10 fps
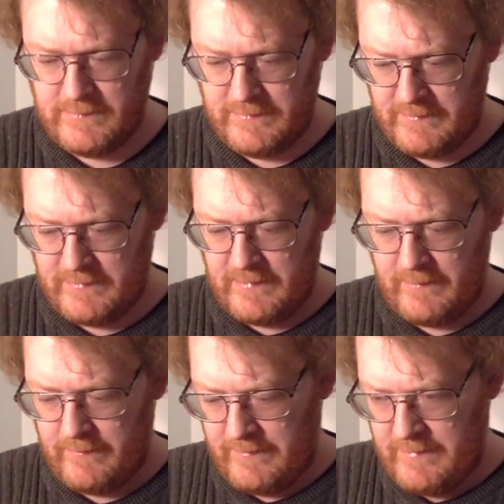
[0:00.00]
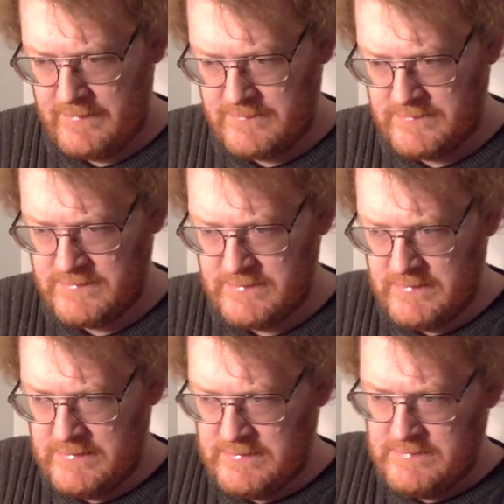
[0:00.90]
the, cut the
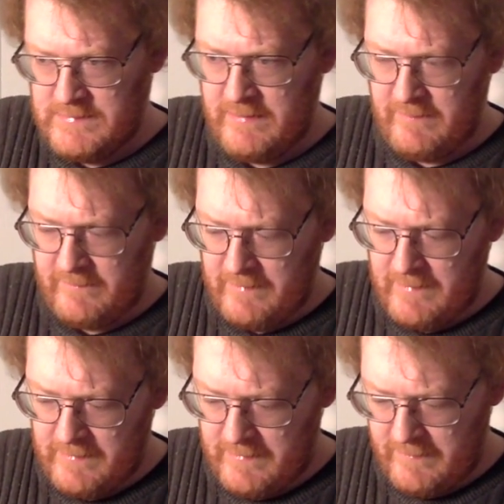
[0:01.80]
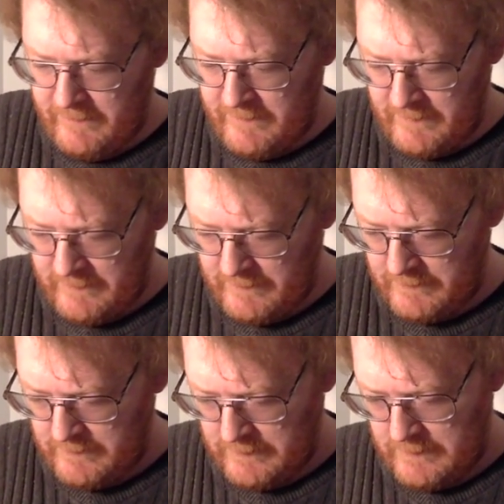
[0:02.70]
inside has.
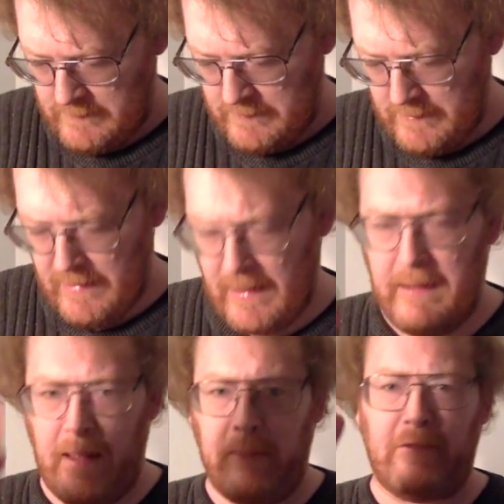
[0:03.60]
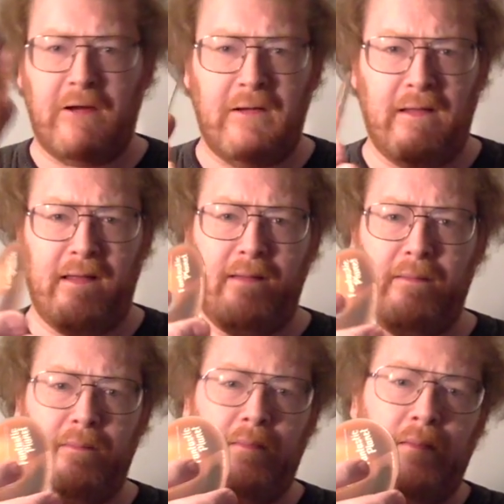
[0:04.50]
I, I'm
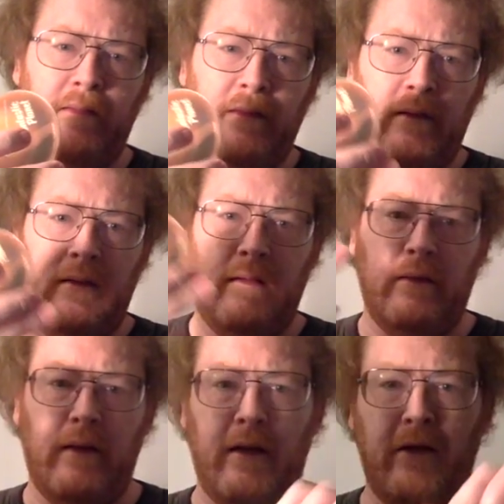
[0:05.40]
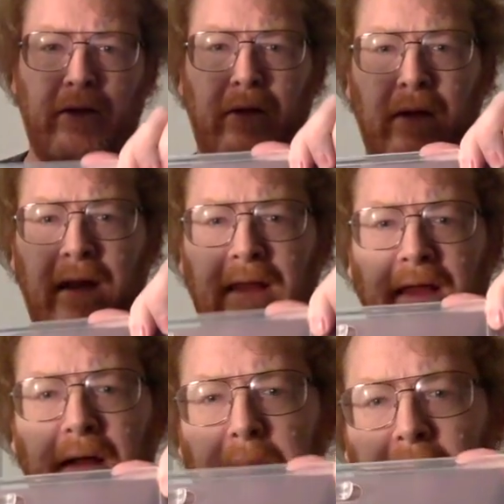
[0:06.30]
totally, I don't know
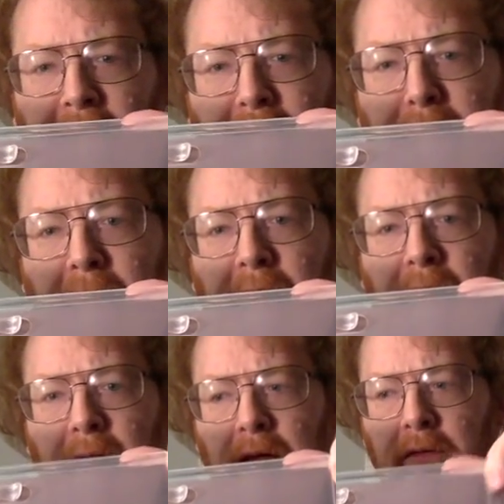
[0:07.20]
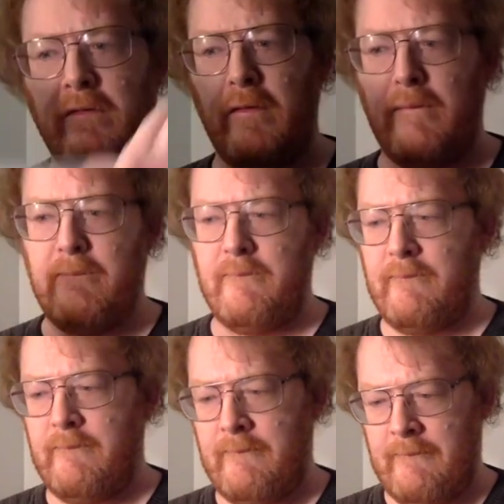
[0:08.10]
anything about this movie, so
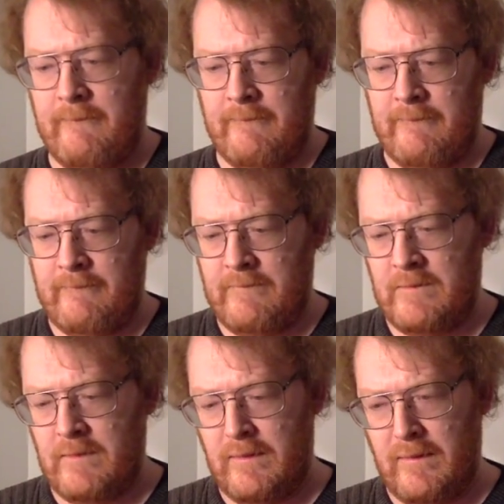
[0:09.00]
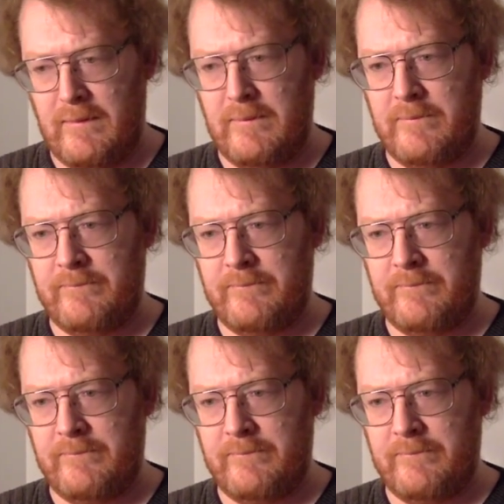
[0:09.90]
um,